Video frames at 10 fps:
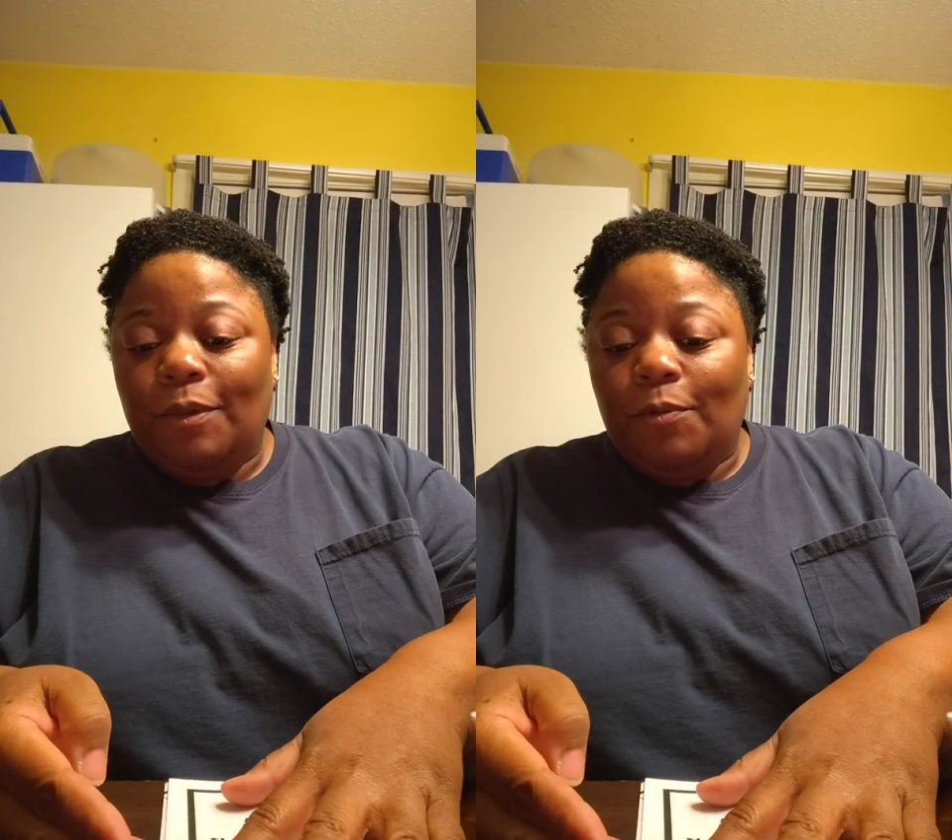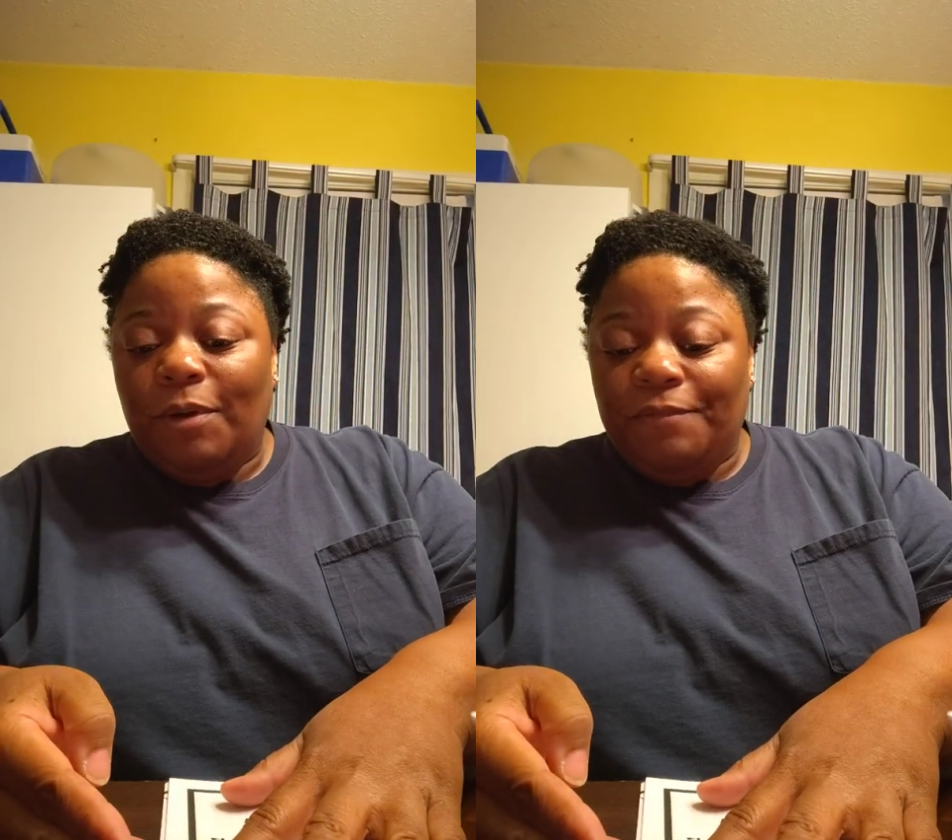
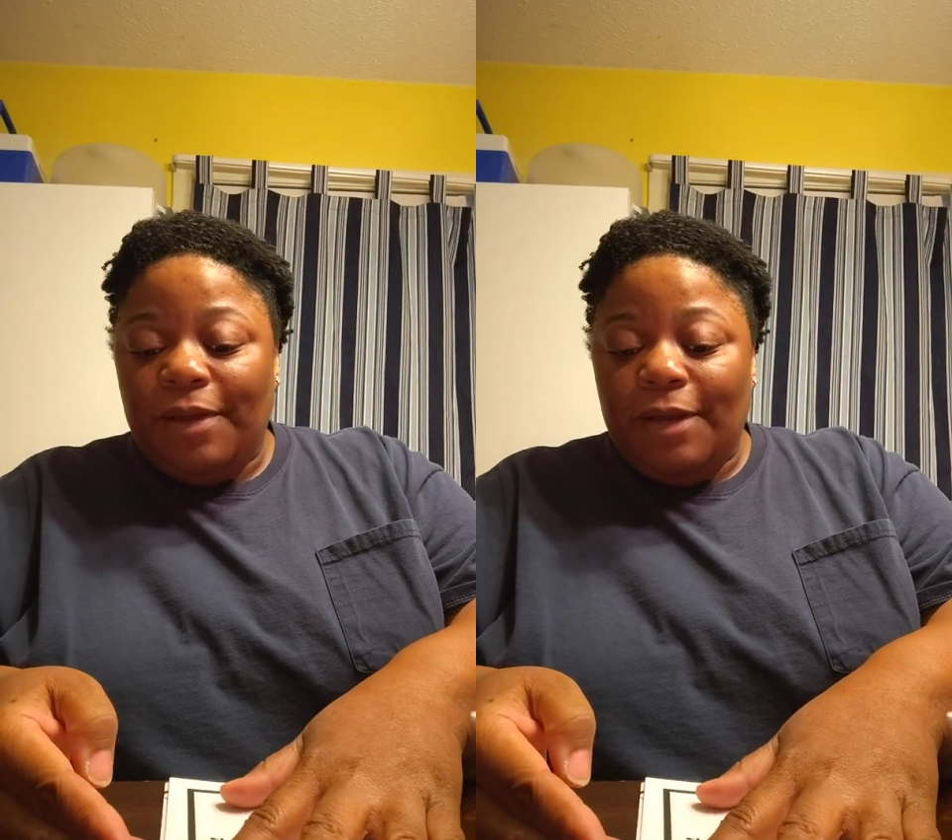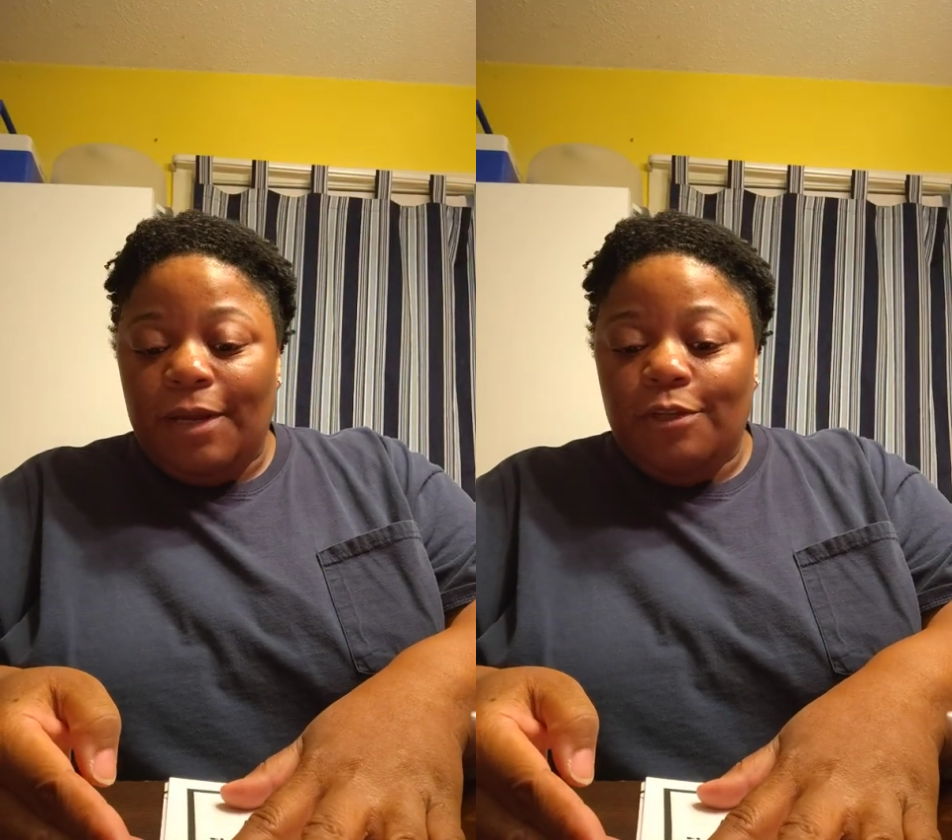with
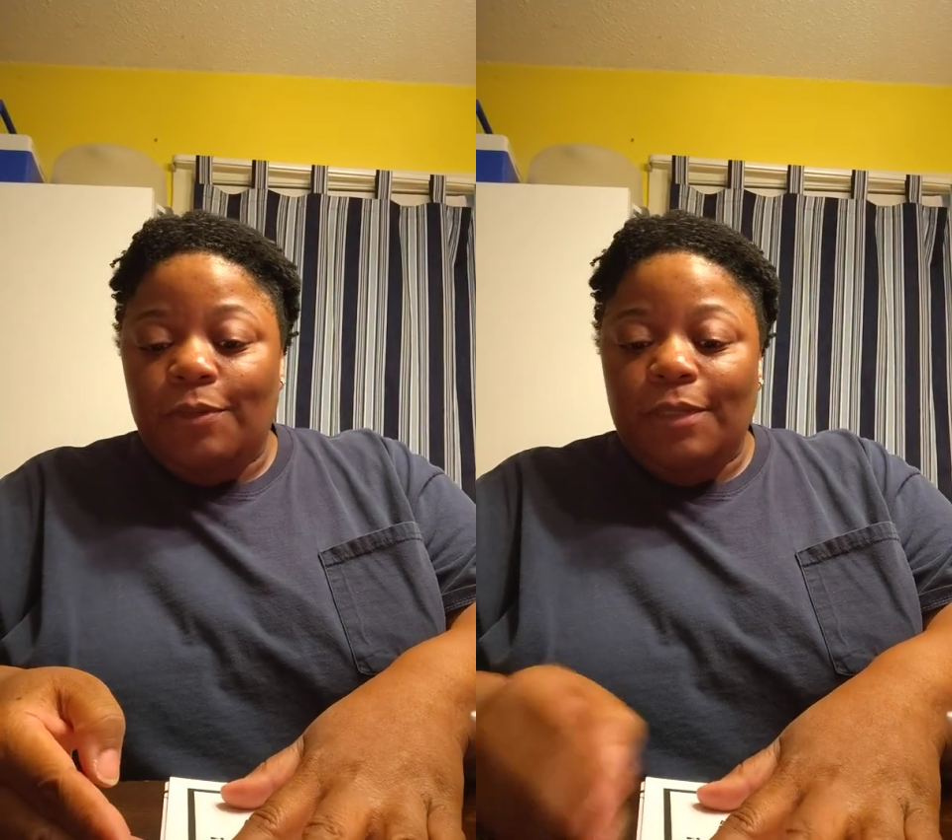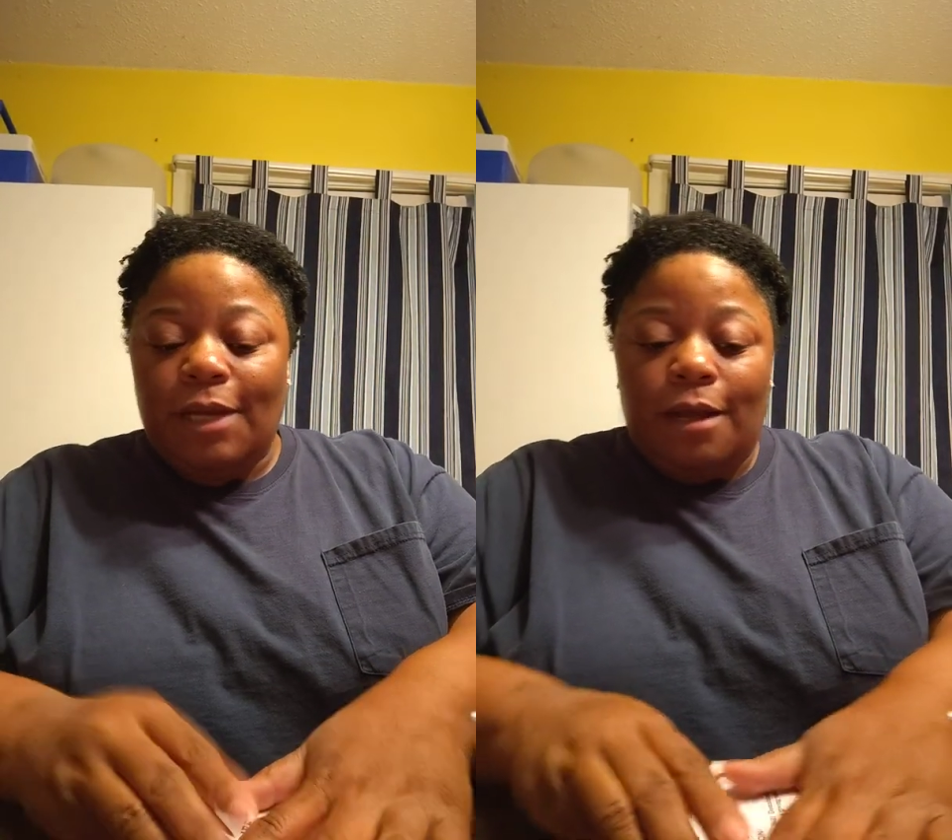a
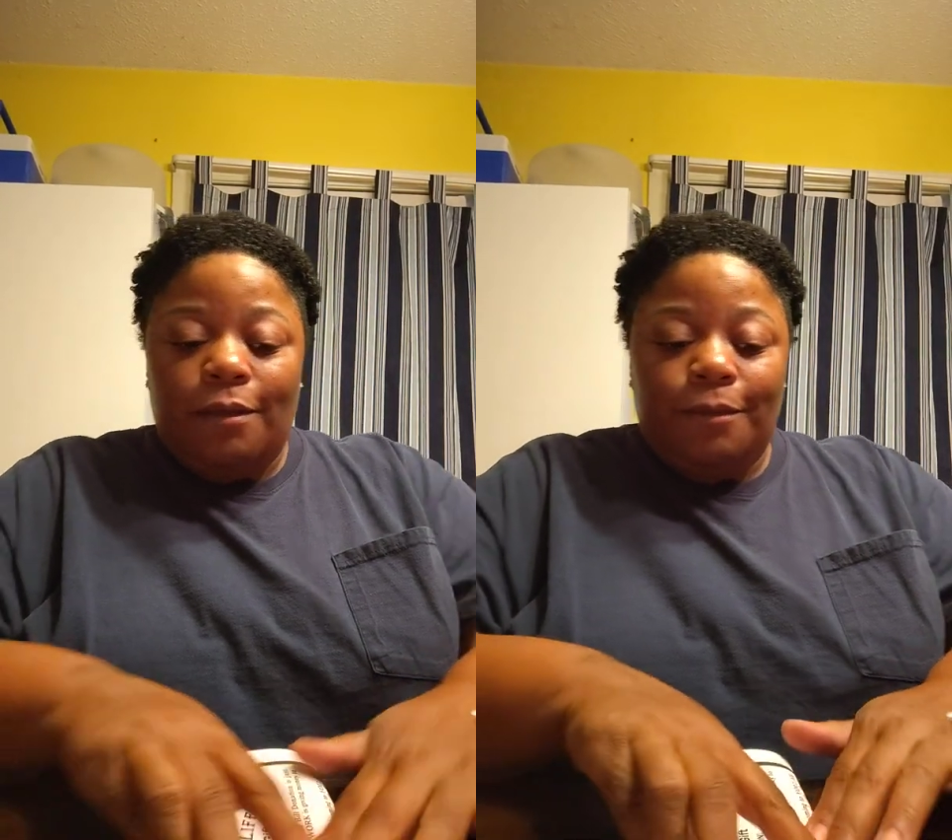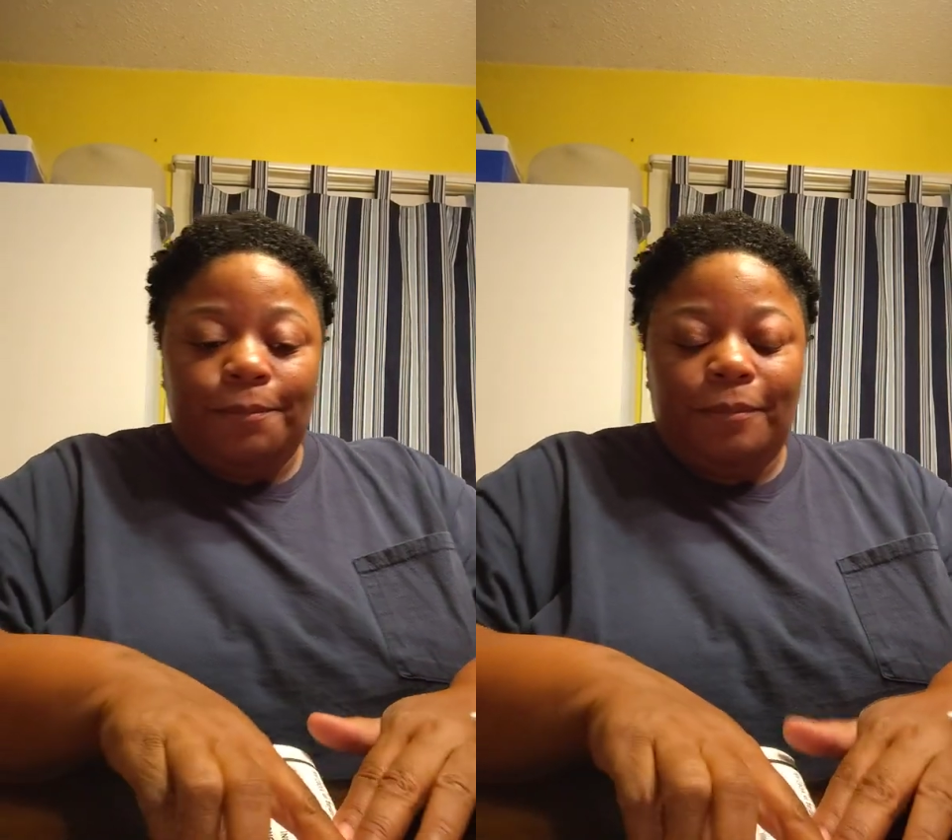hundred dollar